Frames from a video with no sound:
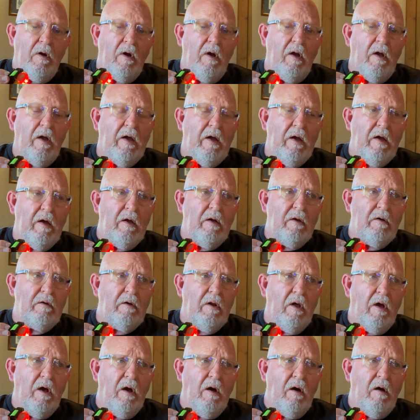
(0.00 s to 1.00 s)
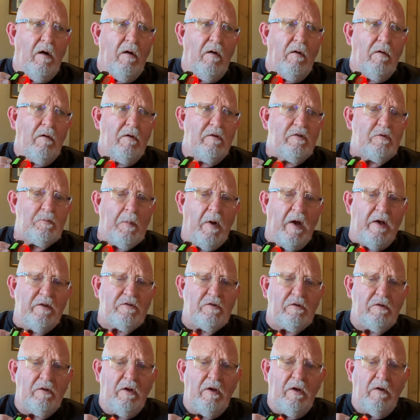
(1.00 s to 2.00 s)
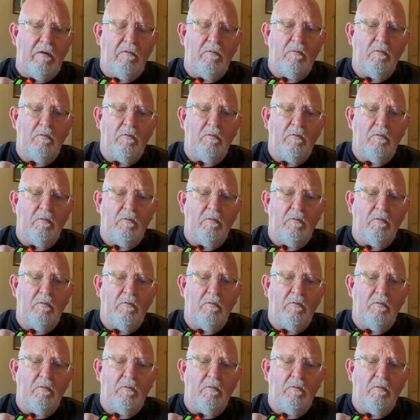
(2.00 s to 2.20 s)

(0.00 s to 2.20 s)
and especially